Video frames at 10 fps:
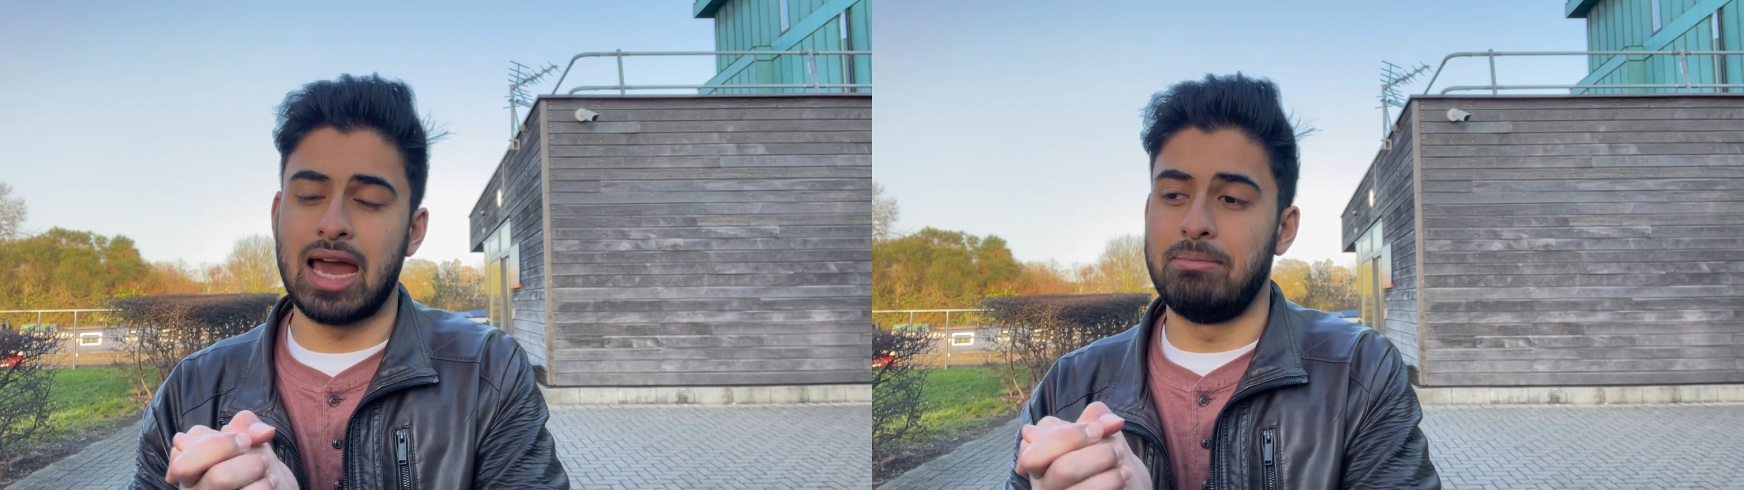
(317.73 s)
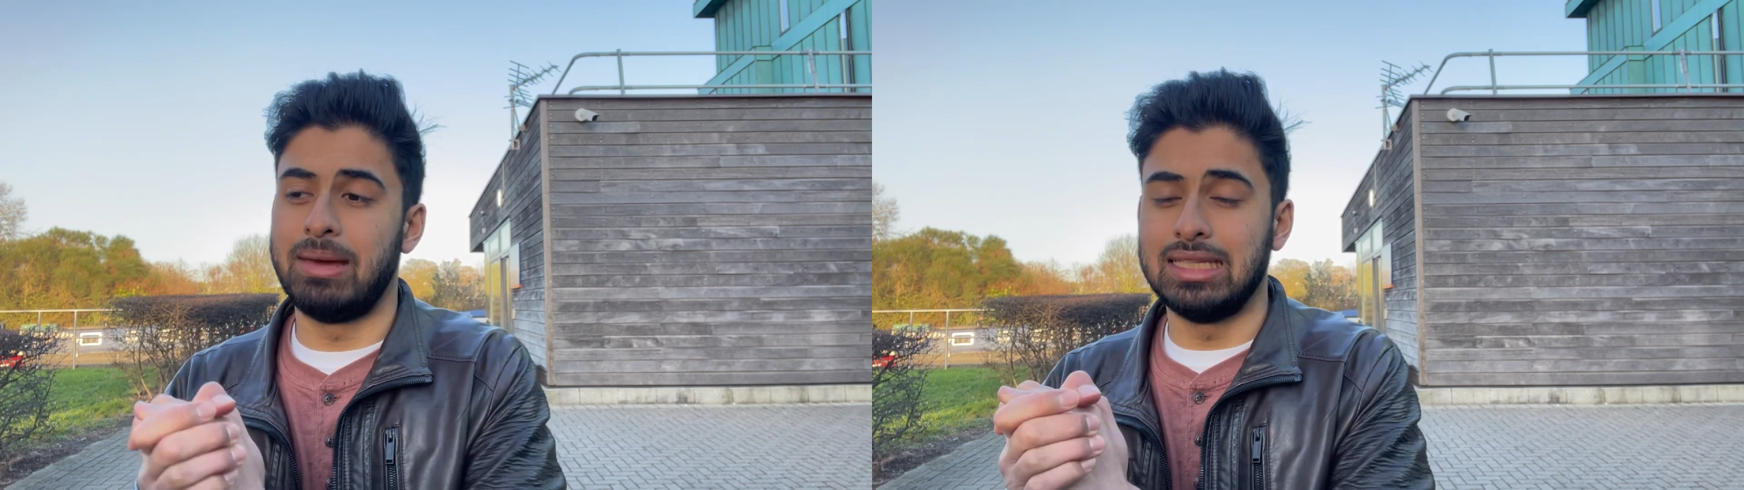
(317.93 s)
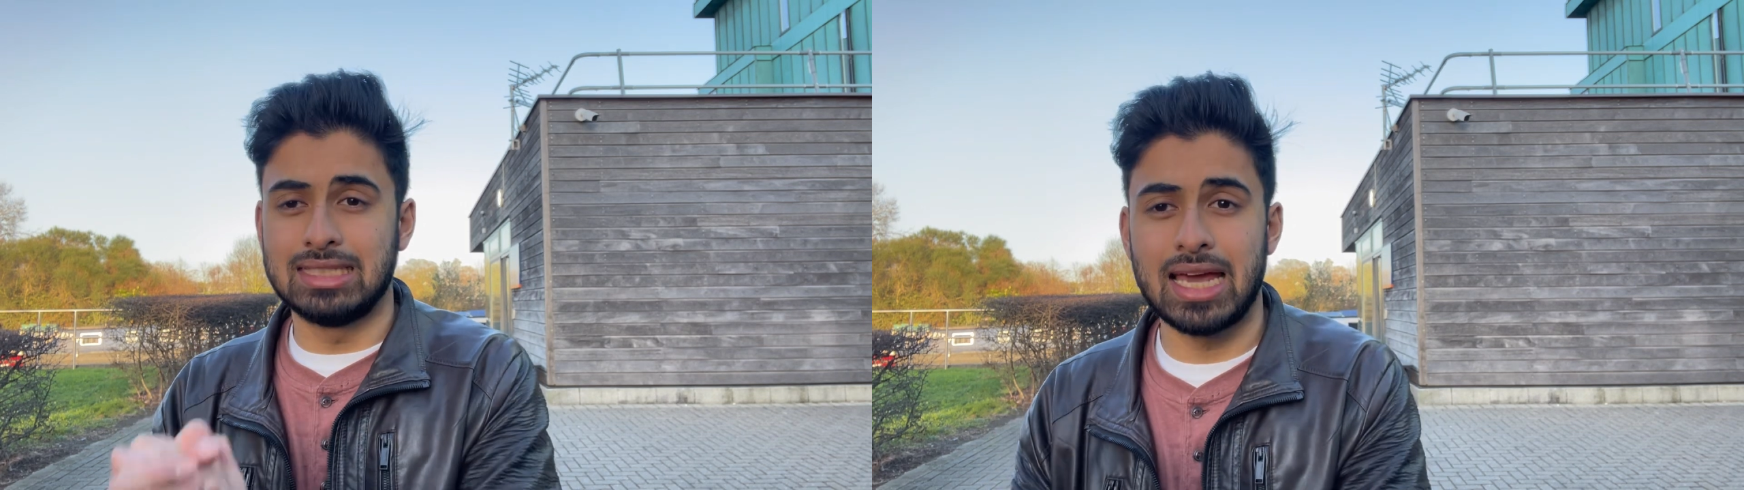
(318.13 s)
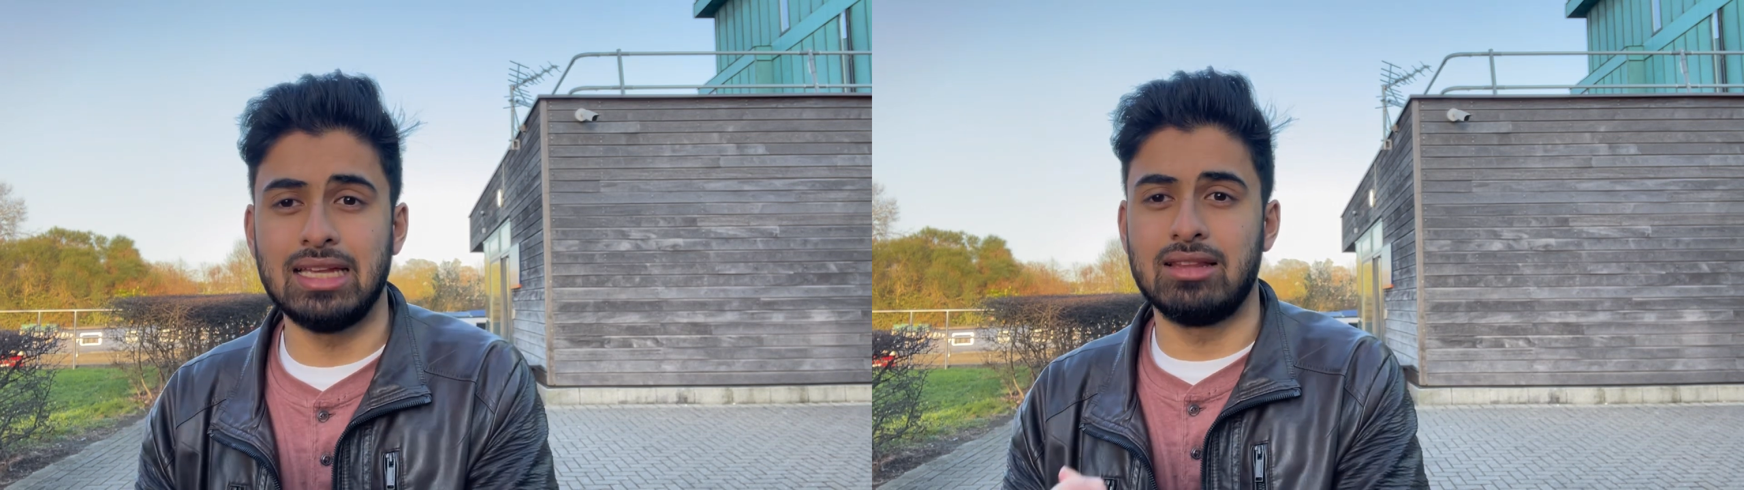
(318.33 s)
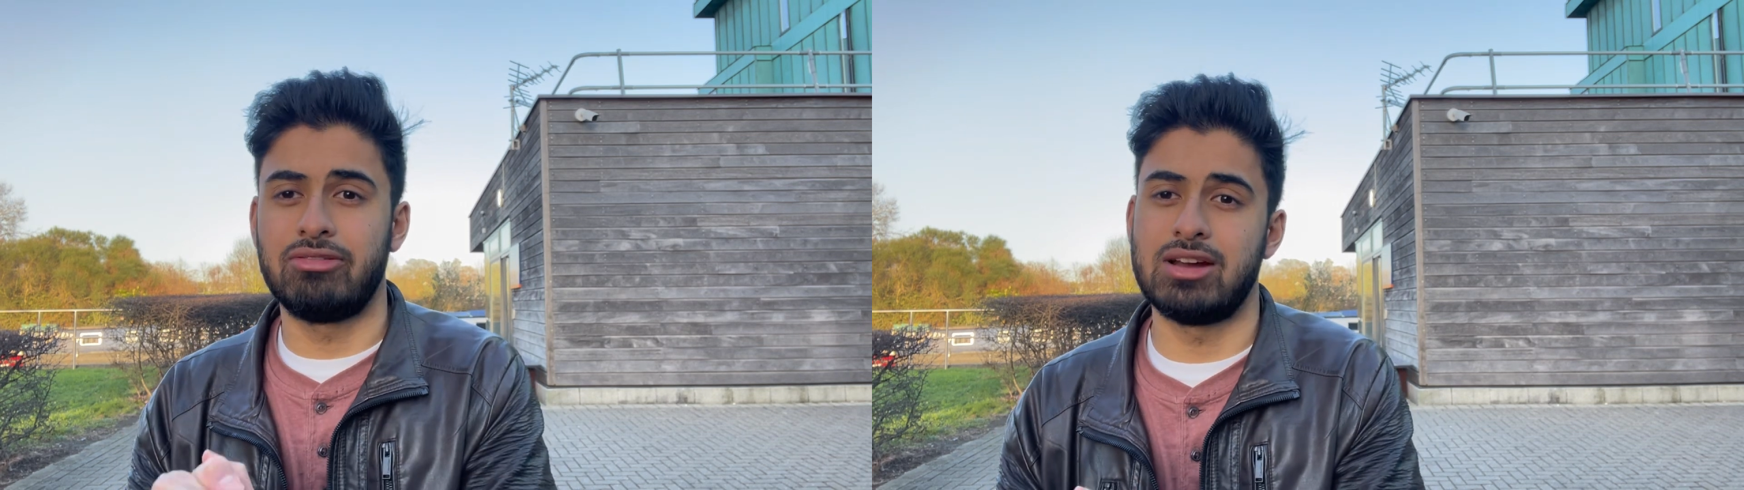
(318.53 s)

and maintain the